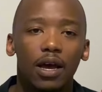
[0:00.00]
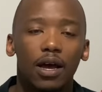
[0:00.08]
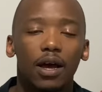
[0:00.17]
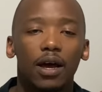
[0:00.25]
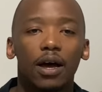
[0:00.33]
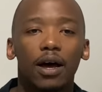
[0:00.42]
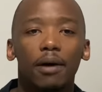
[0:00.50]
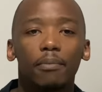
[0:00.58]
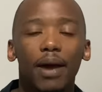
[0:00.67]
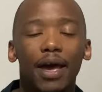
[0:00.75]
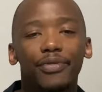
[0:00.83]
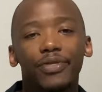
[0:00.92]

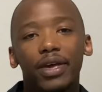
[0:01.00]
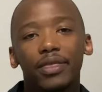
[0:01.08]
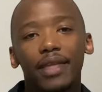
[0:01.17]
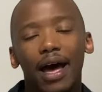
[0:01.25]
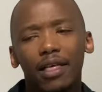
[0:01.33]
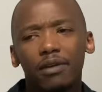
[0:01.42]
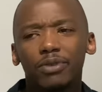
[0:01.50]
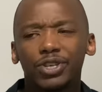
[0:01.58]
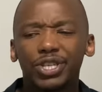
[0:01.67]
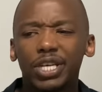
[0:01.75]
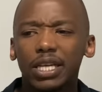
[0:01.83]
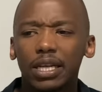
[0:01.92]
And then the other
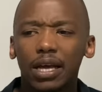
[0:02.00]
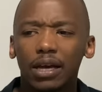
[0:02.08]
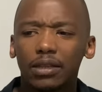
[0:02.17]
machine,